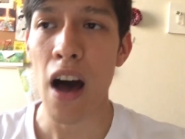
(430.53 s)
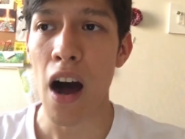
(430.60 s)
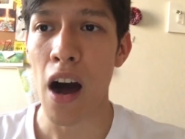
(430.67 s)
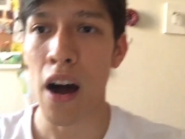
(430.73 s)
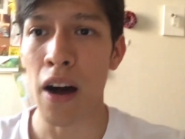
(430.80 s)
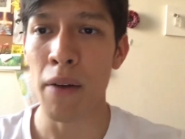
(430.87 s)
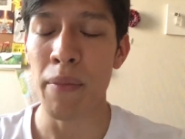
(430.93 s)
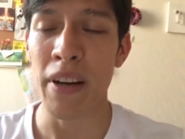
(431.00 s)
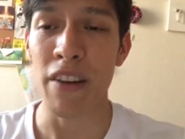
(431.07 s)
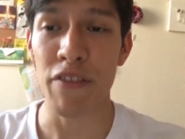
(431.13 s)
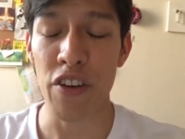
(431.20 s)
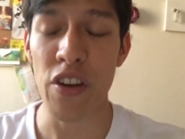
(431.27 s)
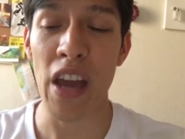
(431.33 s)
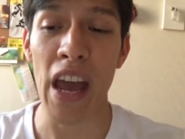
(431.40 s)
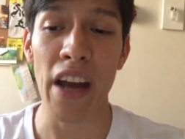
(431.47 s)
And if
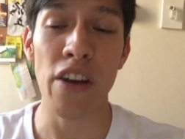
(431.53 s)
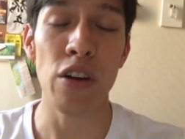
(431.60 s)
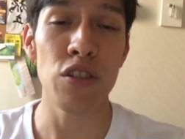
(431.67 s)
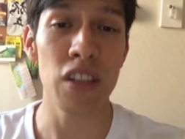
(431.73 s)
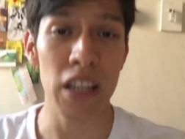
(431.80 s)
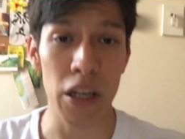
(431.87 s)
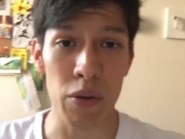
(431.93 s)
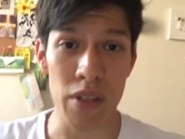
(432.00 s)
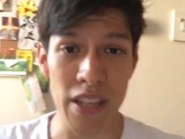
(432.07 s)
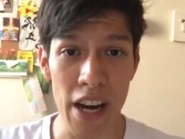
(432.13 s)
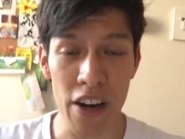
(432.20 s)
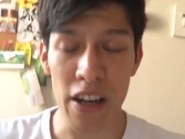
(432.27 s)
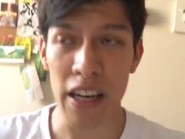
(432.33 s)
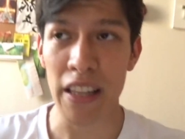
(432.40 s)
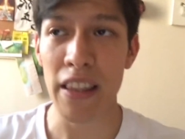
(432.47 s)
you can go to
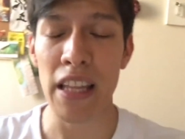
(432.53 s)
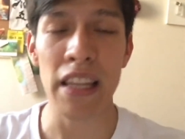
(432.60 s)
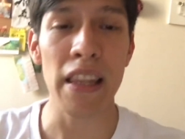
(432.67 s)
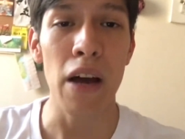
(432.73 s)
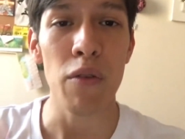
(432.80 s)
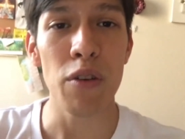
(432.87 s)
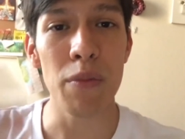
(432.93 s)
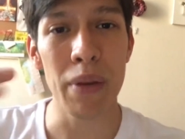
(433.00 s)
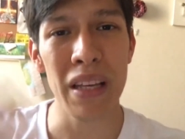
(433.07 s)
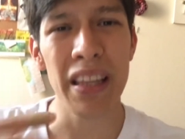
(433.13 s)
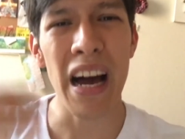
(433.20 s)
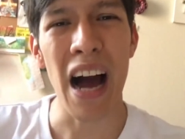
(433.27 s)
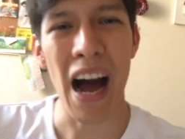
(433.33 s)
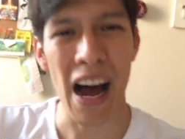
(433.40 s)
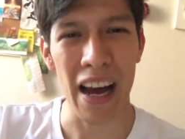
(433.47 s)
liquidarian, then that would be the
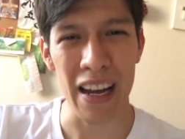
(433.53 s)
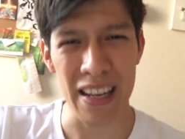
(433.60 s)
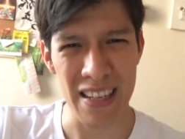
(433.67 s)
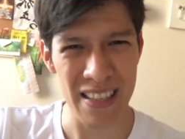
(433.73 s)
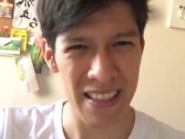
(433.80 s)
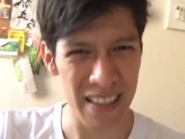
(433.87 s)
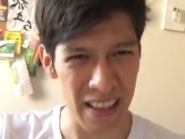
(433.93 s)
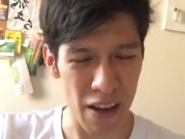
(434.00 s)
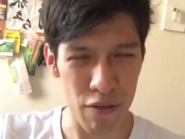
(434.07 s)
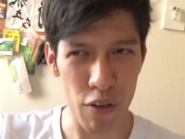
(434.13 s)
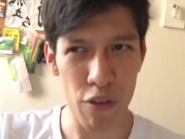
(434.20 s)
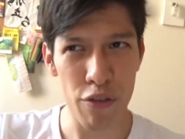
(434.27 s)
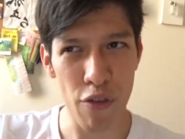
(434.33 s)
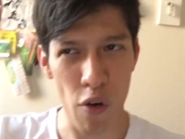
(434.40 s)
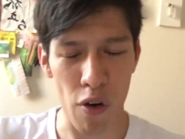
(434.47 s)
highest level
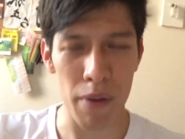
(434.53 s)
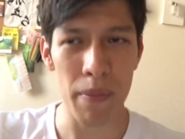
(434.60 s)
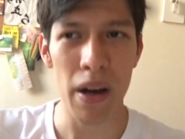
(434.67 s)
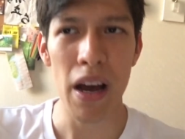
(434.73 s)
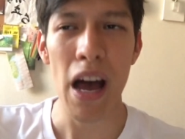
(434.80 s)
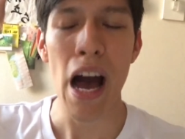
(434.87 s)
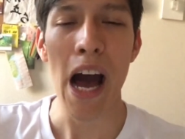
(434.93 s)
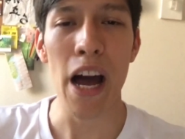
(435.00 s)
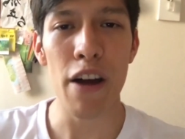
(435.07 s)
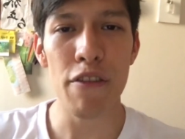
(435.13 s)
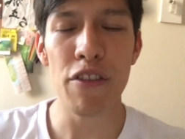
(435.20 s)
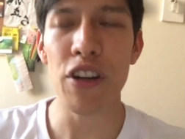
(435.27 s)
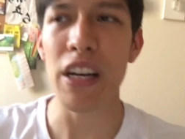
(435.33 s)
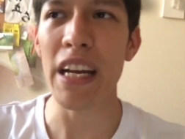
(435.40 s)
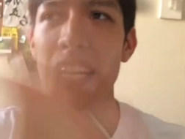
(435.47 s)
form.
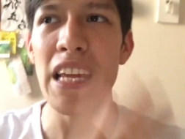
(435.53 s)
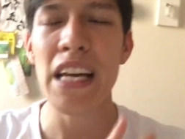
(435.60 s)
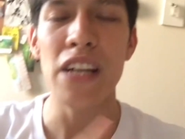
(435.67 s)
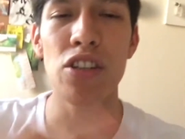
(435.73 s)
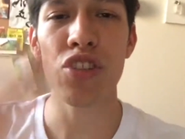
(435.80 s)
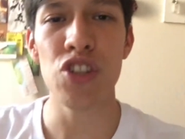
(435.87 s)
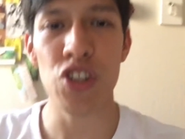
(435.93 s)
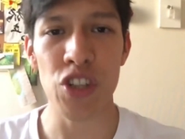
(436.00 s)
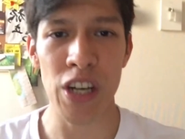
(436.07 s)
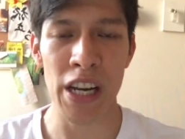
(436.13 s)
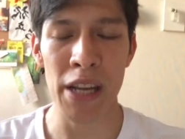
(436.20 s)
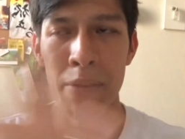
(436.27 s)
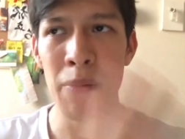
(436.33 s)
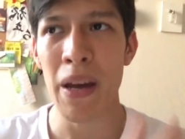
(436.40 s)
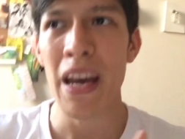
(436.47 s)
However, any
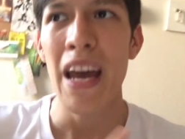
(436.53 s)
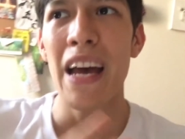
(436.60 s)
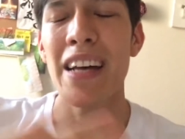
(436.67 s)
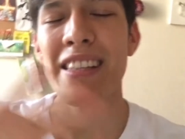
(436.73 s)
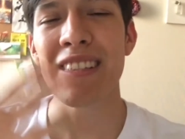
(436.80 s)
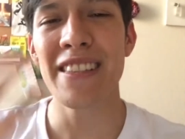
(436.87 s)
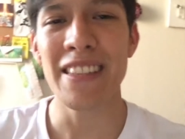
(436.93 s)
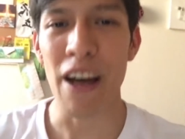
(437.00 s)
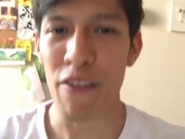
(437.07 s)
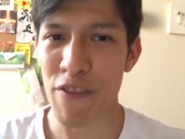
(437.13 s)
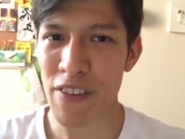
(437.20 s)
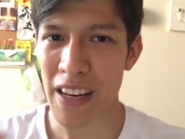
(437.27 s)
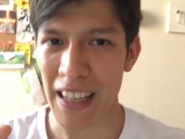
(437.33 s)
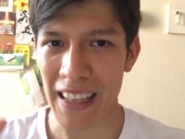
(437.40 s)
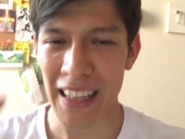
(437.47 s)
extreme is
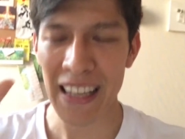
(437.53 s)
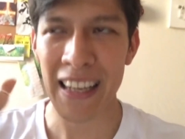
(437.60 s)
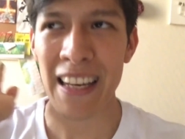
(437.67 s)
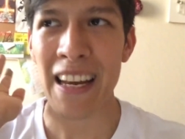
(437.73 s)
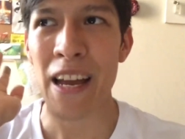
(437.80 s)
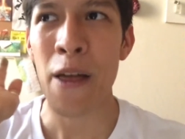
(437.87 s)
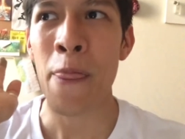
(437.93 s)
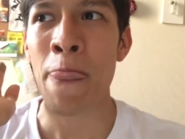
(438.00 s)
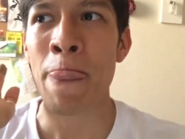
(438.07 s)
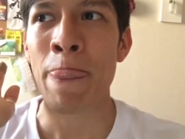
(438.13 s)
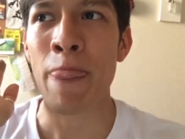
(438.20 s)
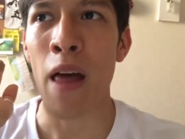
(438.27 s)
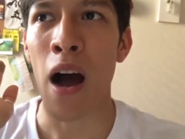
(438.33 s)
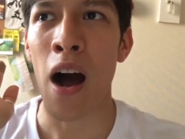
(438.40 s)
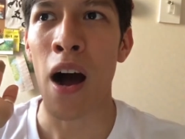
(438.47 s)
definitely
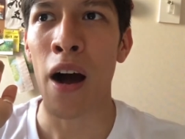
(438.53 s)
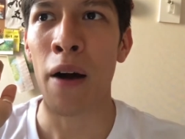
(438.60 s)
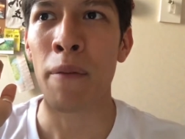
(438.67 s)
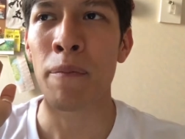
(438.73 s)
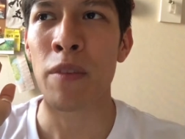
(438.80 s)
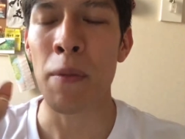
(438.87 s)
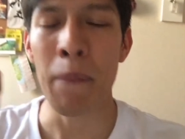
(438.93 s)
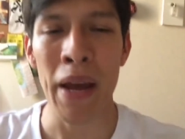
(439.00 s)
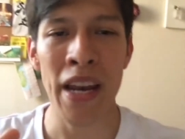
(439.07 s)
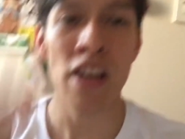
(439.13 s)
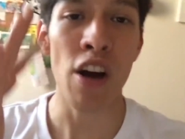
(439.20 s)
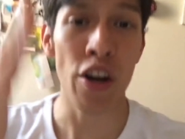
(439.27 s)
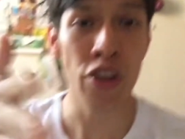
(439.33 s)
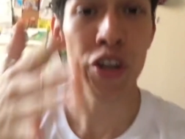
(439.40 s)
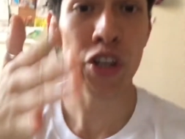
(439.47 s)
depending
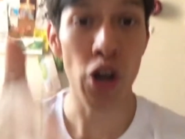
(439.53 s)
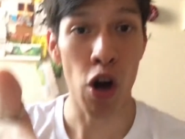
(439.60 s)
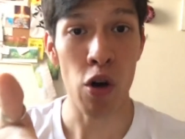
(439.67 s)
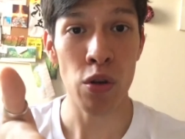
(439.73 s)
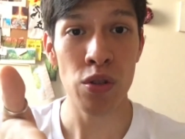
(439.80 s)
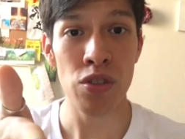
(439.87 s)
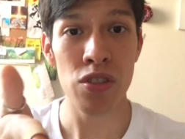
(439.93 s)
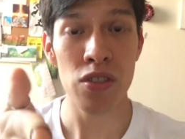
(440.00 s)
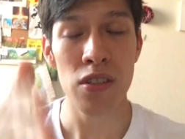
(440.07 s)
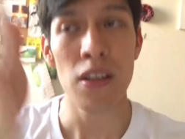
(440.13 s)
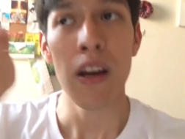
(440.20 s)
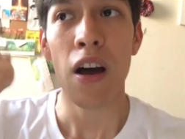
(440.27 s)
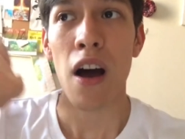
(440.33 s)
on your goals